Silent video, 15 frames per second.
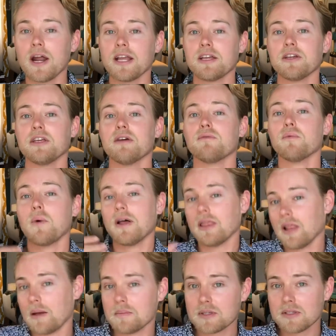I could give one
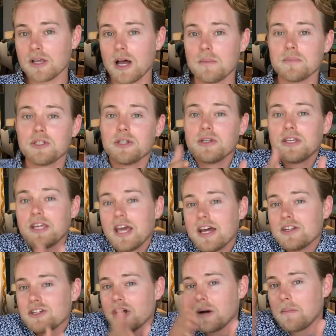lump sum to
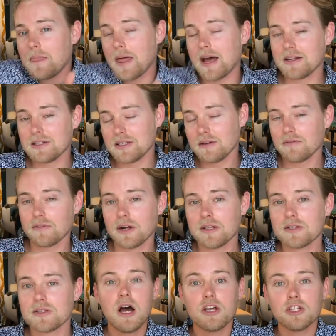catch up that difference.